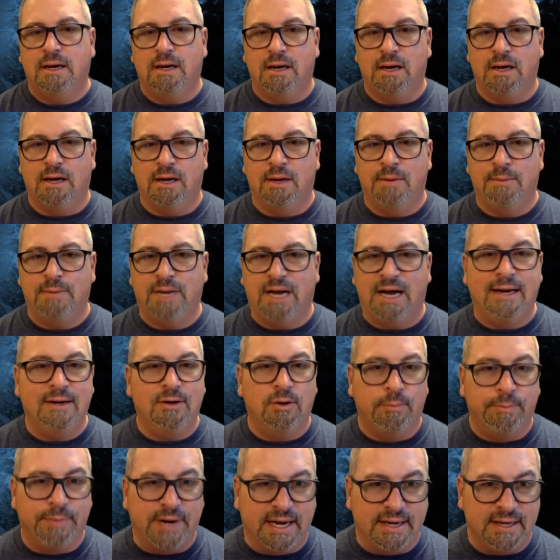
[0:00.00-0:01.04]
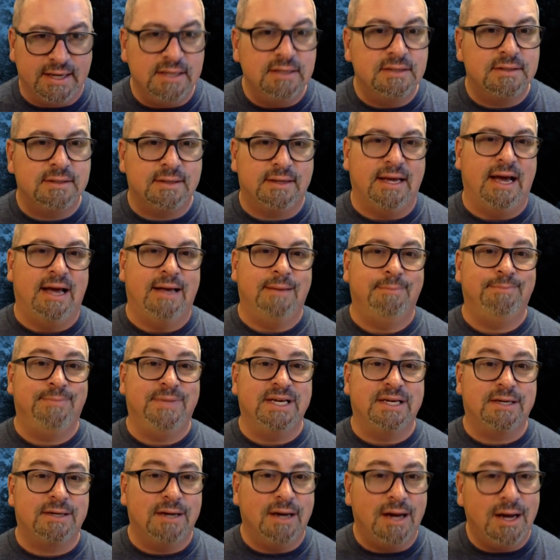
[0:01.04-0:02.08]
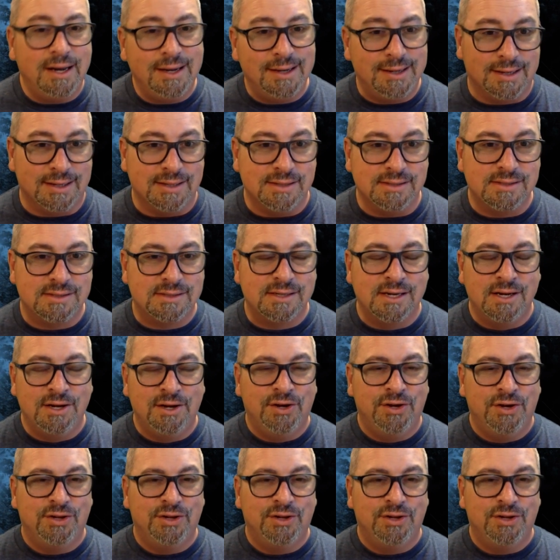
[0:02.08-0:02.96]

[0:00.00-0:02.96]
I don't buy into that because